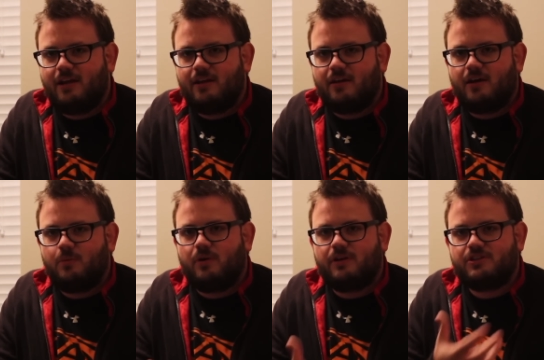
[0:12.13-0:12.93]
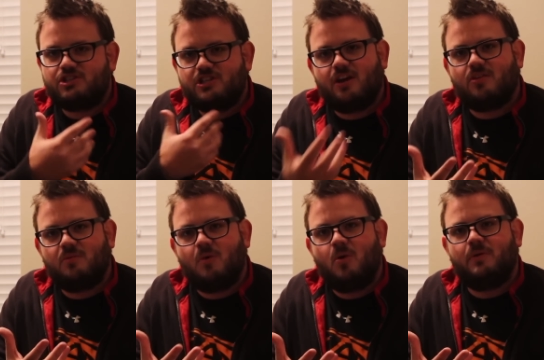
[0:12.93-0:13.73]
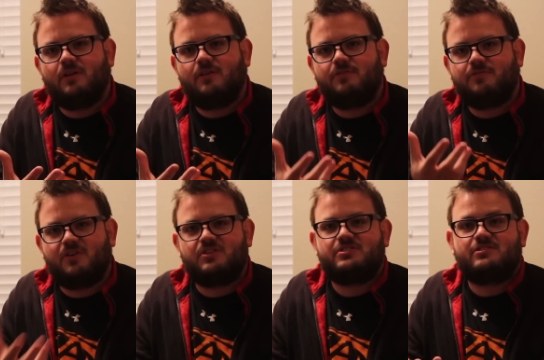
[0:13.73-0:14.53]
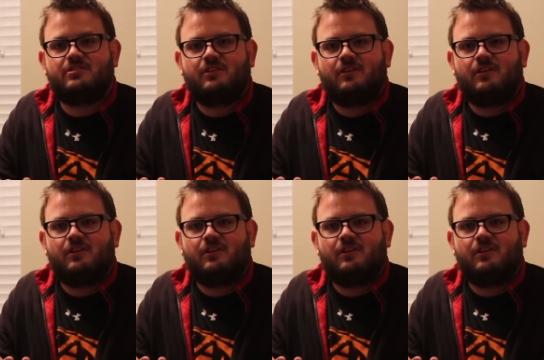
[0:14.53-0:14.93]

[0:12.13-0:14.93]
and I want to share the moment of first